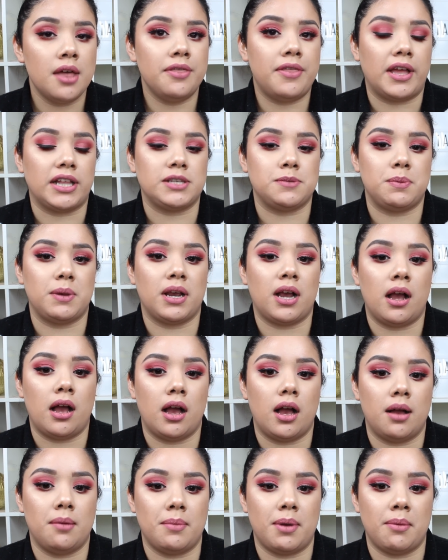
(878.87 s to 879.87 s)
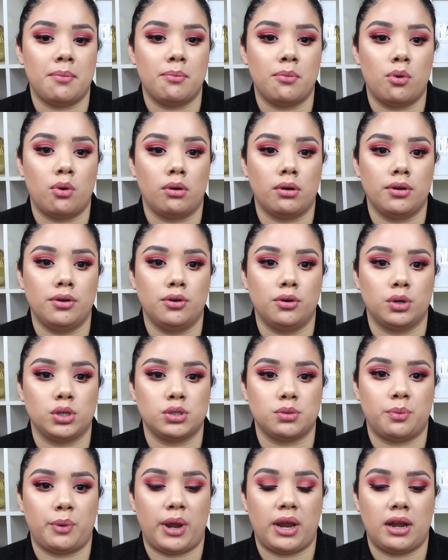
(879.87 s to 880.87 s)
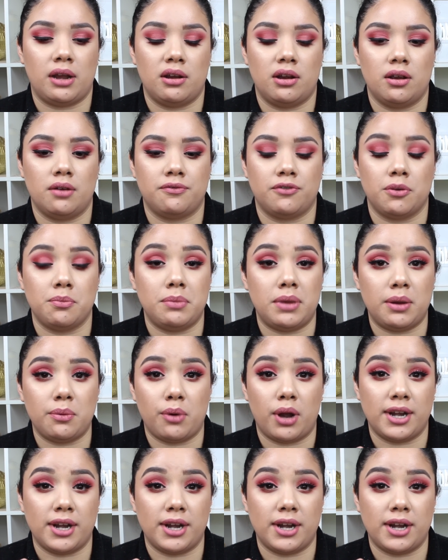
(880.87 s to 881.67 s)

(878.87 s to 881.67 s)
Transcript: that's become a more noticeable area for me,